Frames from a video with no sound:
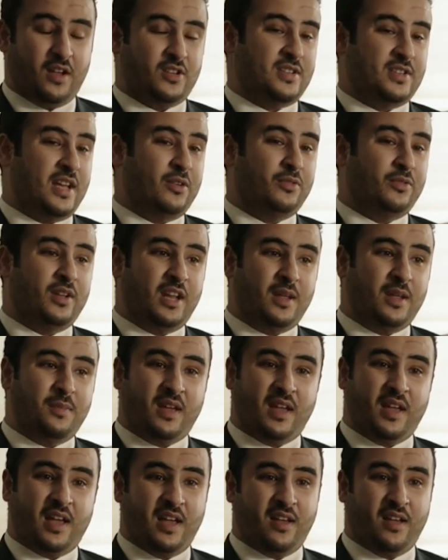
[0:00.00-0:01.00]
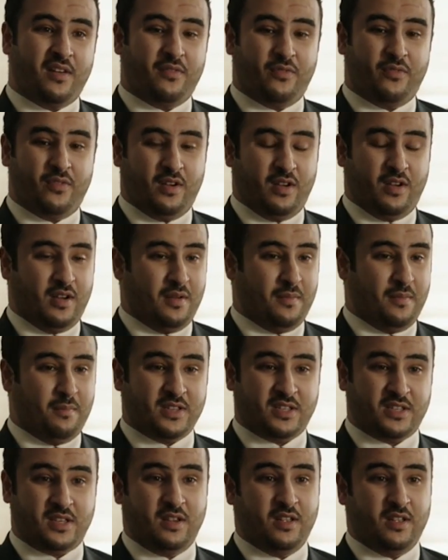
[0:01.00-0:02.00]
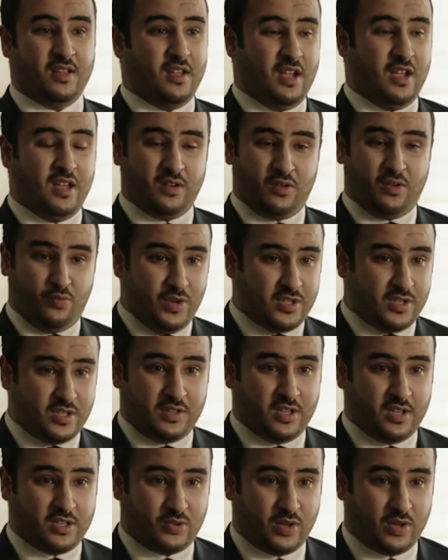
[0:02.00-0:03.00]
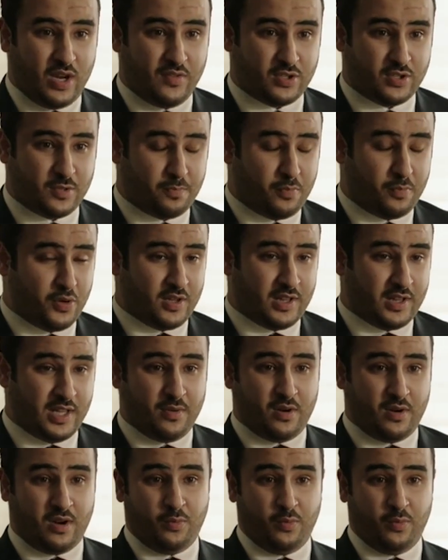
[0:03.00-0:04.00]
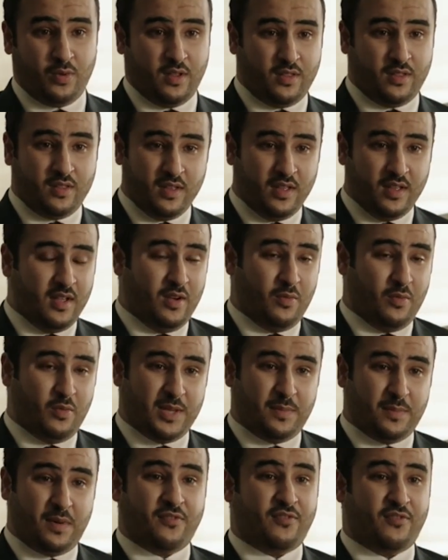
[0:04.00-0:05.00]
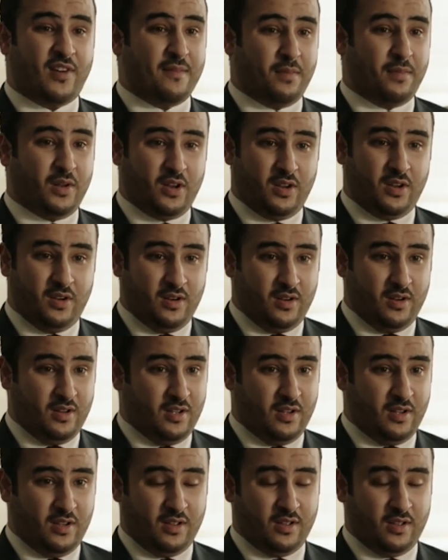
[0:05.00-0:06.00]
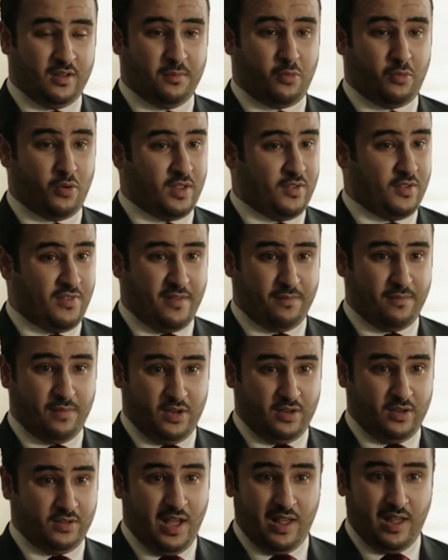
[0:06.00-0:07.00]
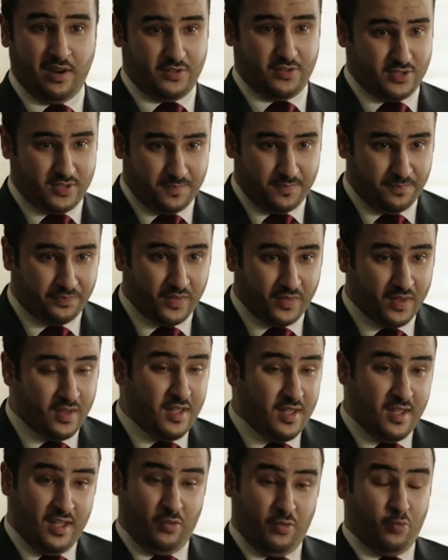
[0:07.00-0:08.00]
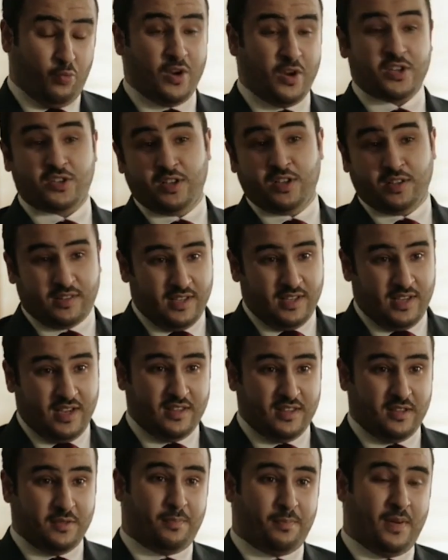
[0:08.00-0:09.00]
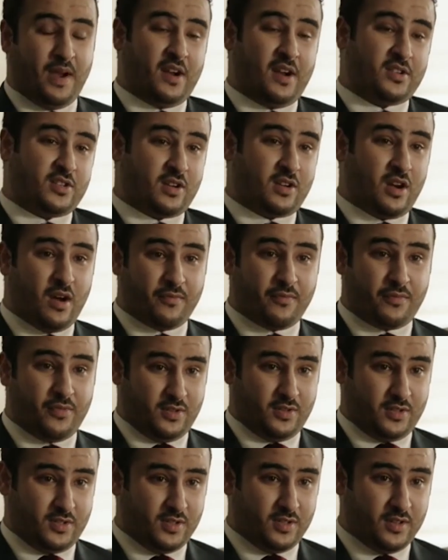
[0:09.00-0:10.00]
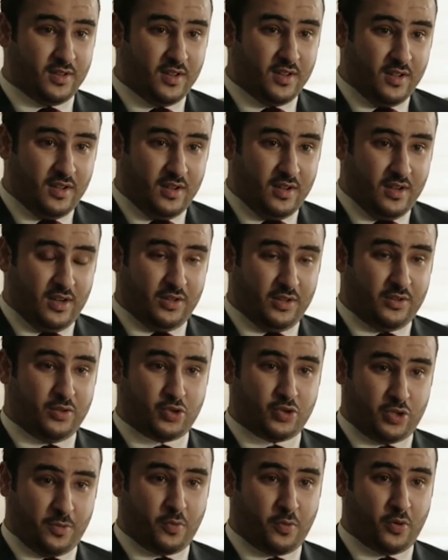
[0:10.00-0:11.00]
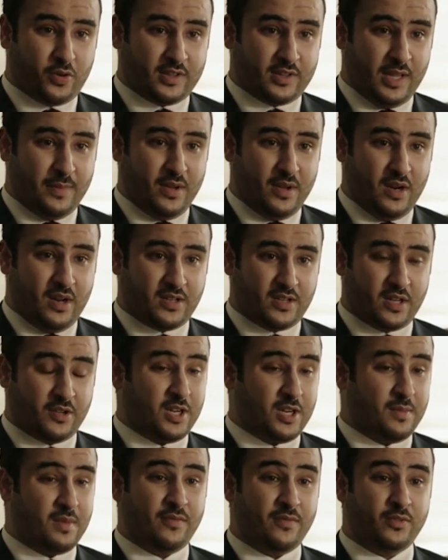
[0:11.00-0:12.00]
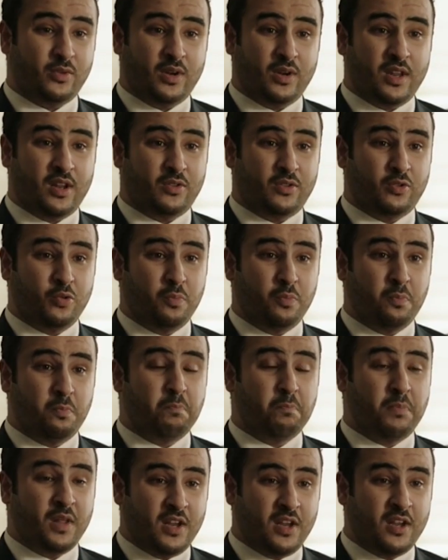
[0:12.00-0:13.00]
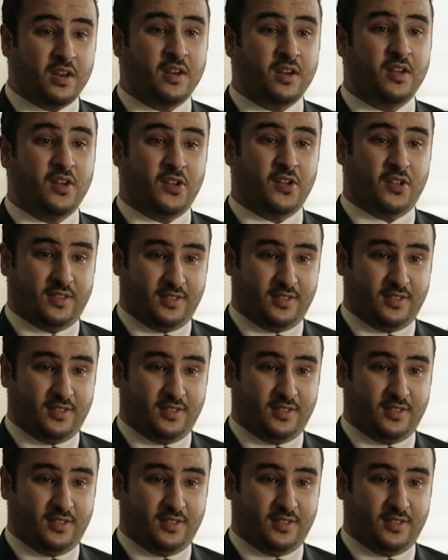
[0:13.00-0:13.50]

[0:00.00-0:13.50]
Saudi Arabia have basically, in a recent history, have supported Lebanon with about more than $5 billion. Recently, in the Paris conference, to support Lebanon, Saudi Arabia have donated $2 billion.